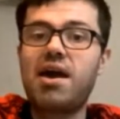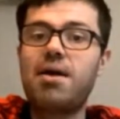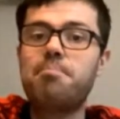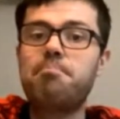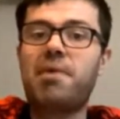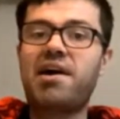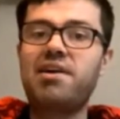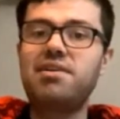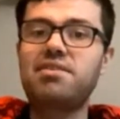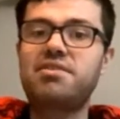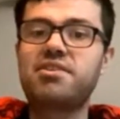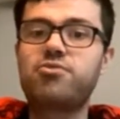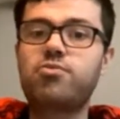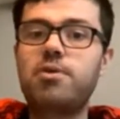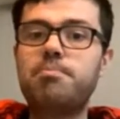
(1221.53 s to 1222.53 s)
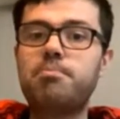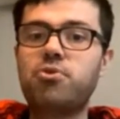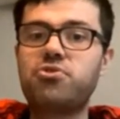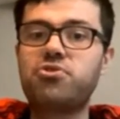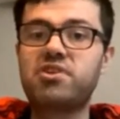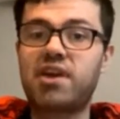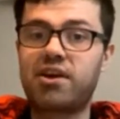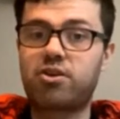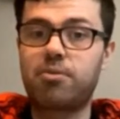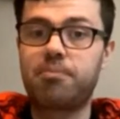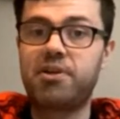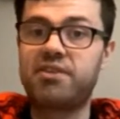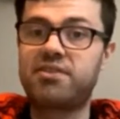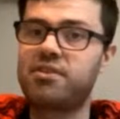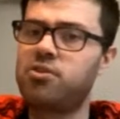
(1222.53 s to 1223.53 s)
Miles says we mustn't get
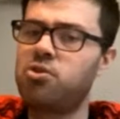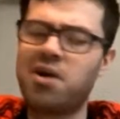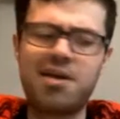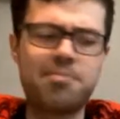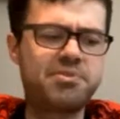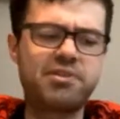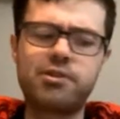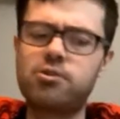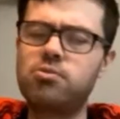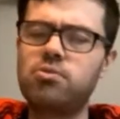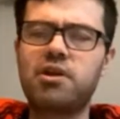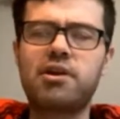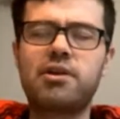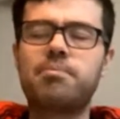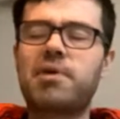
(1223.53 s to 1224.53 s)
complacent. No, absolutely.